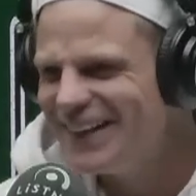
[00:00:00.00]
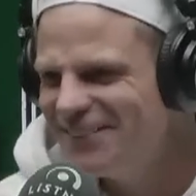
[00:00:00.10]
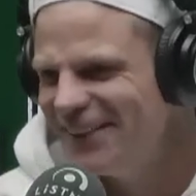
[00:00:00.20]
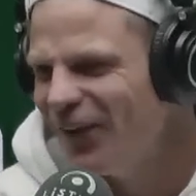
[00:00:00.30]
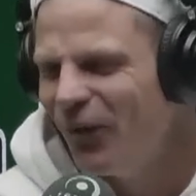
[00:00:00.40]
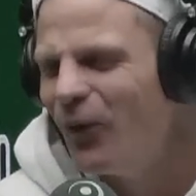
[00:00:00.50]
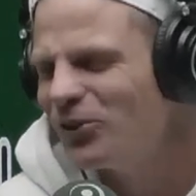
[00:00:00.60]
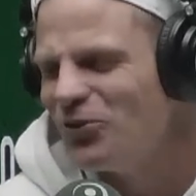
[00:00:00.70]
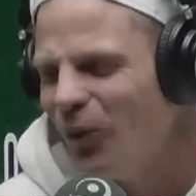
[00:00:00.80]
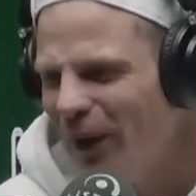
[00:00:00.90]
I love it. The
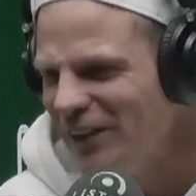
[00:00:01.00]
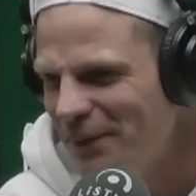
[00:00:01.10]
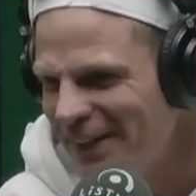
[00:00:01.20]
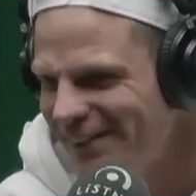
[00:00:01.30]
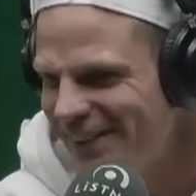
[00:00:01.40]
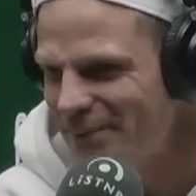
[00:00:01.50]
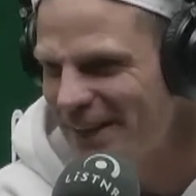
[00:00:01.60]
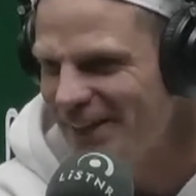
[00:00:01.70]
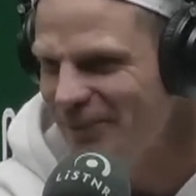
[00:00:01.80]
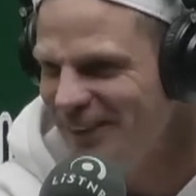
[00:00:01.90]
Hawks have always been a step
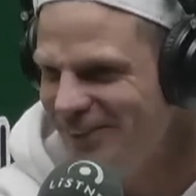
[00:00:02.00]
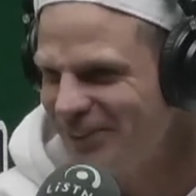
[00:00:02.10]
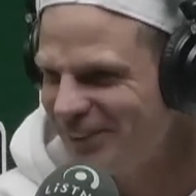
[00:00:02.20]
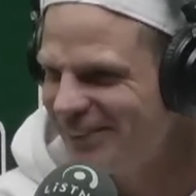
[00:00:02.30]
ahead with this sort of